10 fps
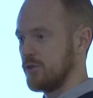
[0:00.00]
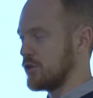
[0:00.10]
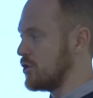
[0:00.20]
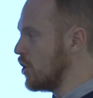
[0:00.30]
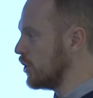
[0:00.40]
So
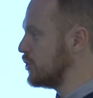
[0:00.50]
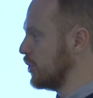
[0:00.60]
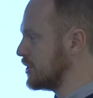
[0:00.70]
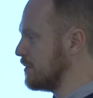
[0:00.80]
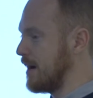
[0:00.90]
it's not
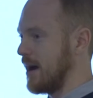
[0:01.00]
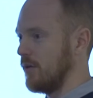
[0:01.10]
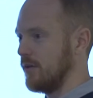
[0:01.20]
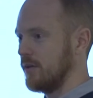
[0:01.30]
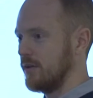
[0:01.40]
just
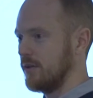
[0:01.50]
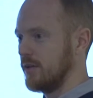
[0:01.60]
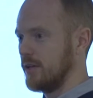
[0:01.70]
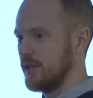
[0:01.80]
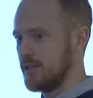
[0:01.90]
about
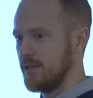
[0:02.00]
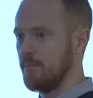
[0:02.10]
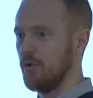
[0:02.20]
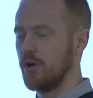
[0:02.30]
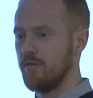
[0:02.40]

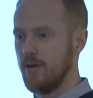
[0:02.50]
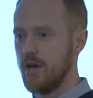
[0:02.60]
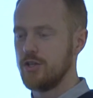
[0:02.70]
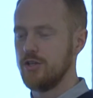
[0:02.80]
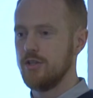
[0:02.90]
simple
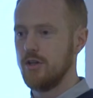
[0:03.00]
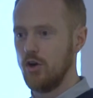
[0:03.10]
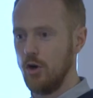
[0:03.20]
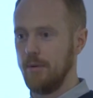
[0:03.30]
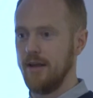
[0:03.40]
conversion
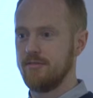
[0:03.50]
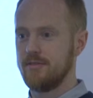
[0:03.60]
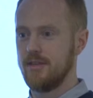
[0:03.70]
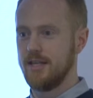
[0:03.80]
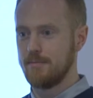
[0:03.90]

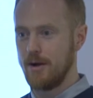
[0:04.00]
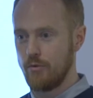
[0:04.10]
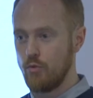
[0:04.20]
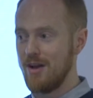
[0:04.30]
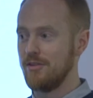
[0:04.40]
uplift. It's about
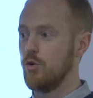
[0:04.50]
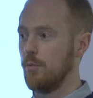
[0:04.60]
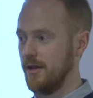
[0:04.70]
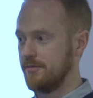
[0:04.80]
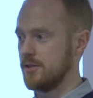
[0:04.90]
revenue
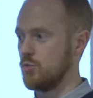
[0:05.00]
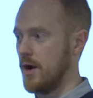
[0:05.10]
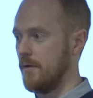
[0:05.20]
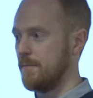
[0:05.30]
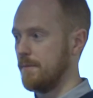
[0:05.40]
uplift as
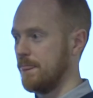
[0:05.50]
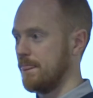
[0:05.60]
well.